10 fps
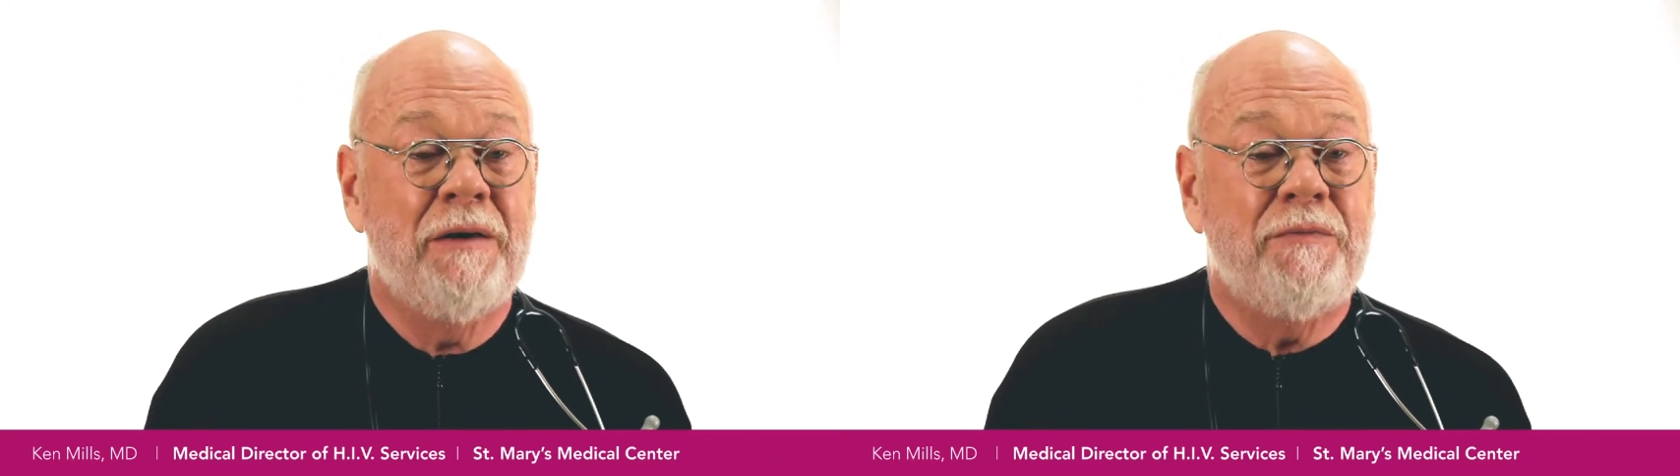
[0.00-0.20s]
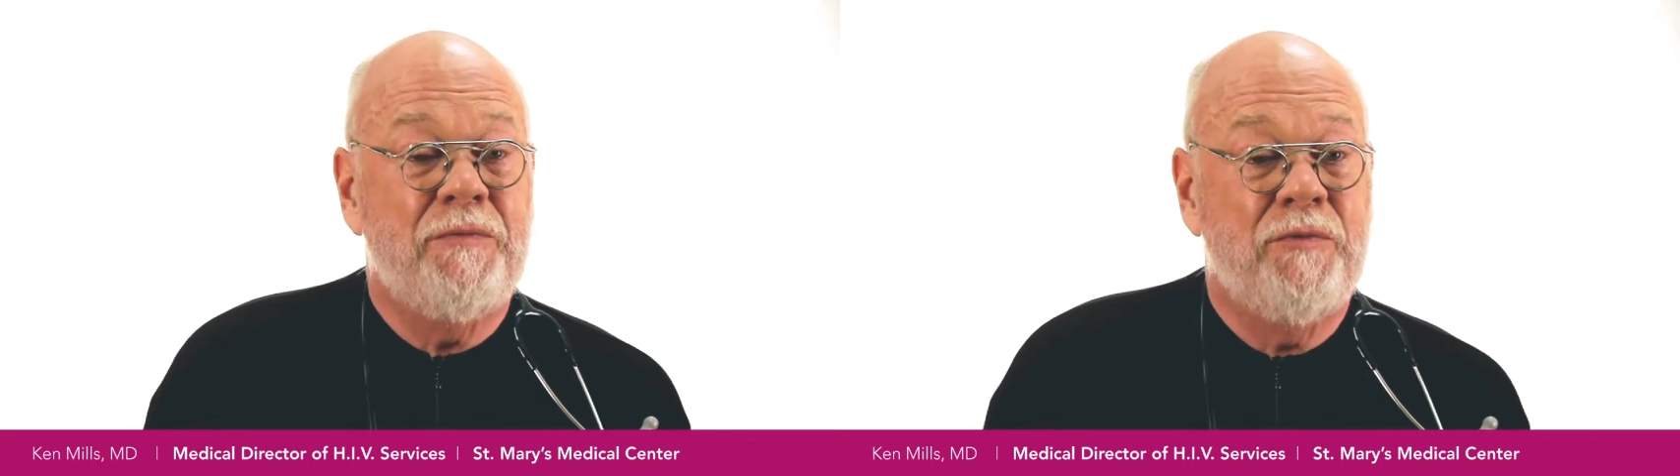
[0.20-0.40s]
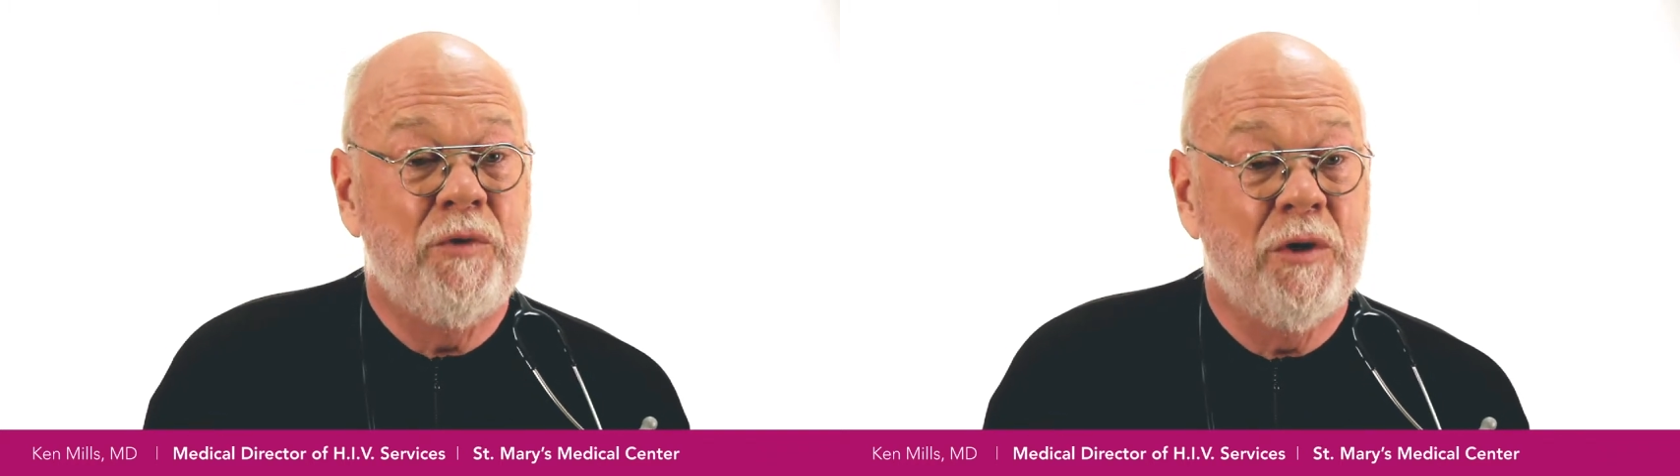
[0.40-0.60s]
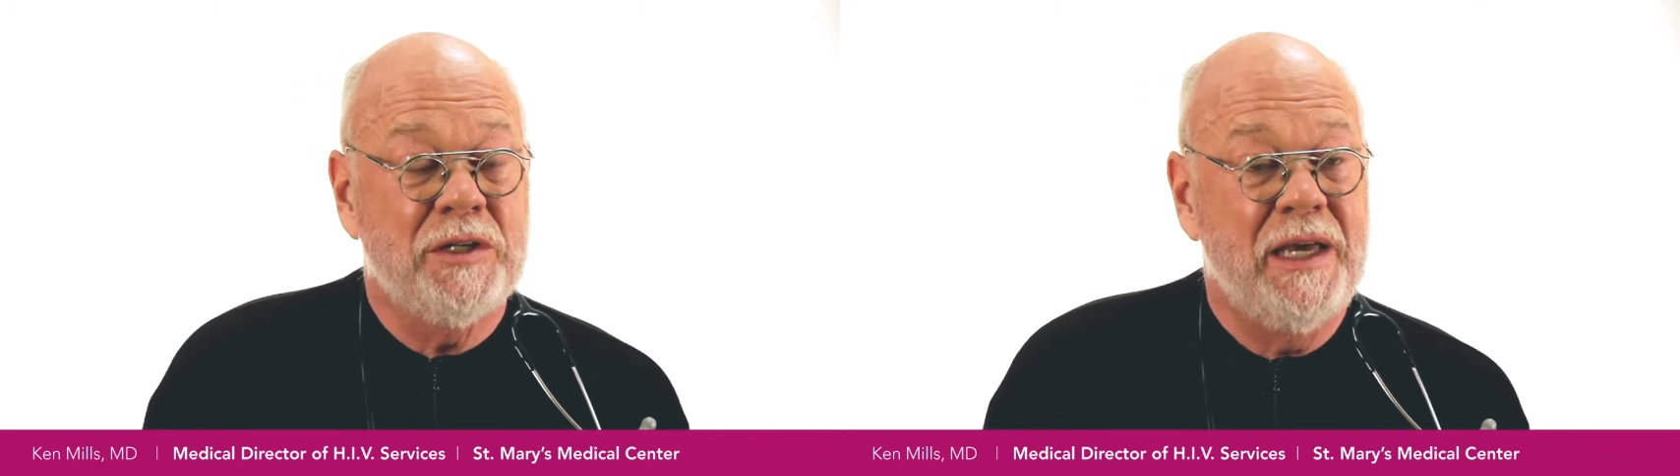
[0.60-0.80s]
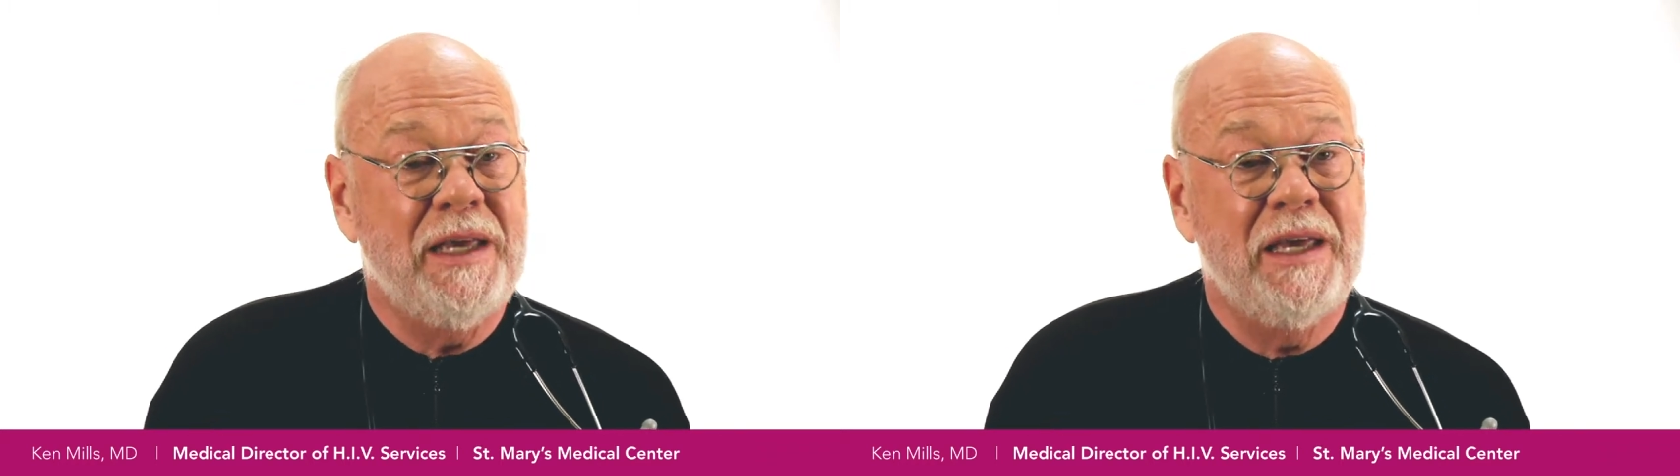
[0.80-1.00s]
for
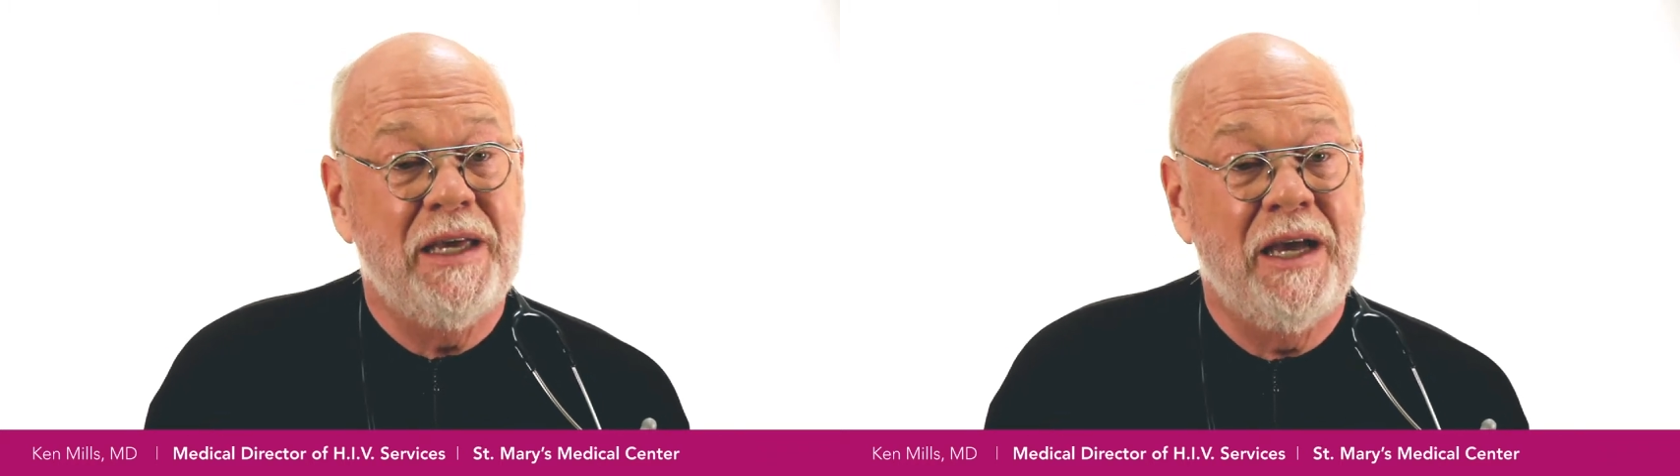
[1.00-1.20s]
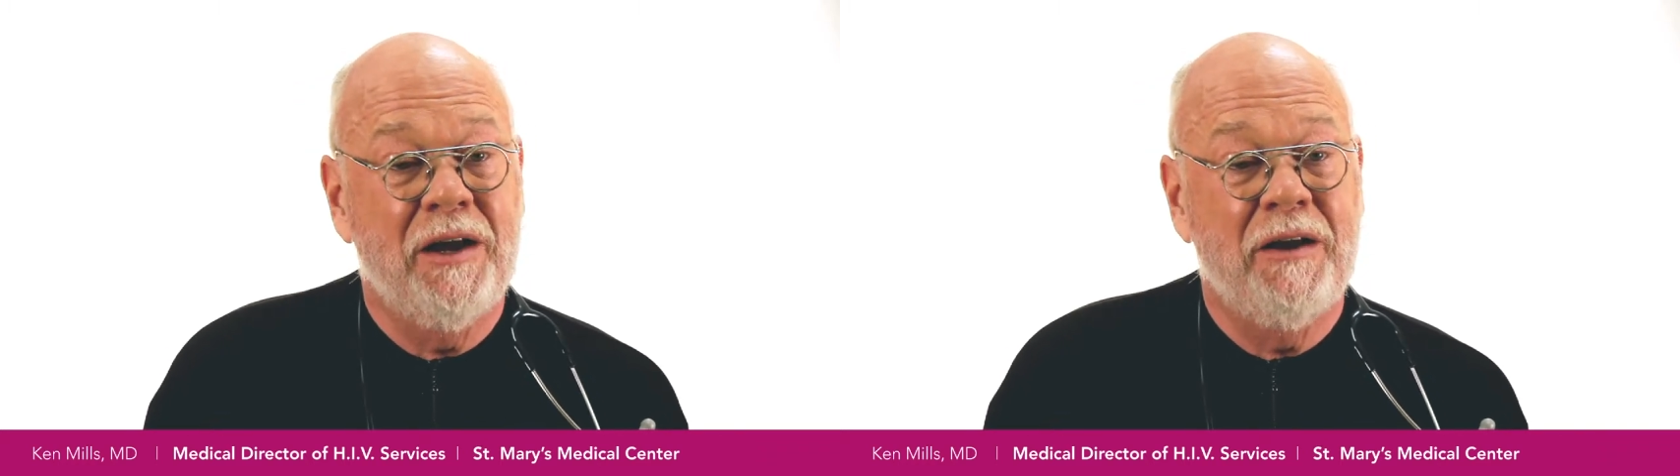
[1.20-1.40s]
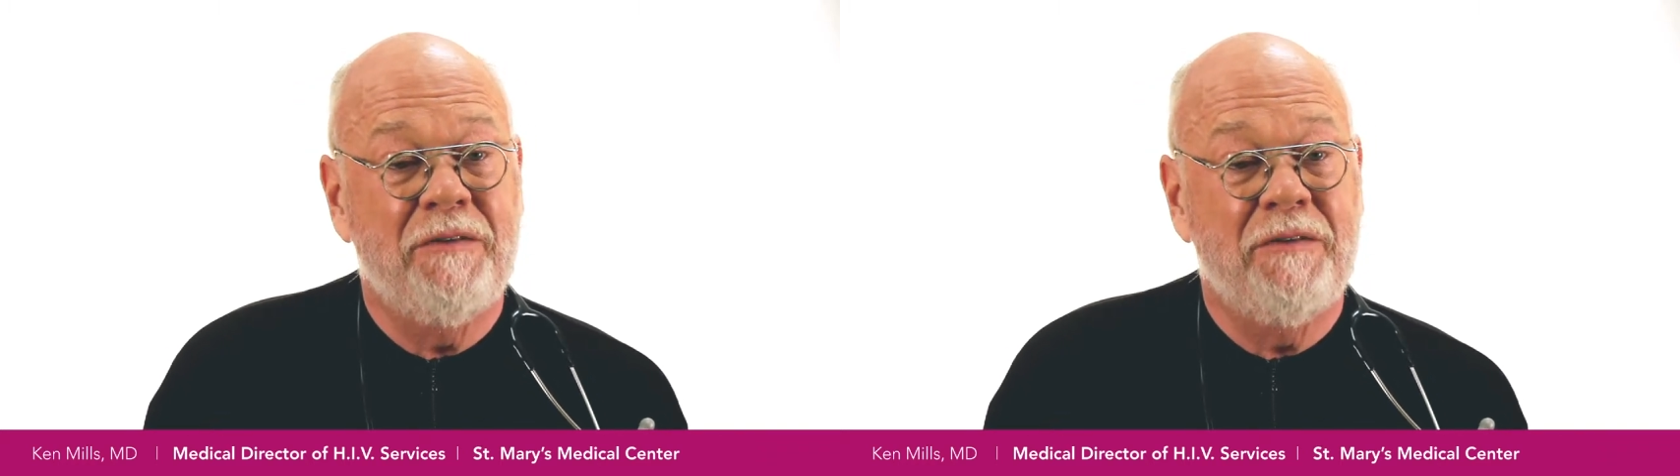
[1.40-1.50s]
taking care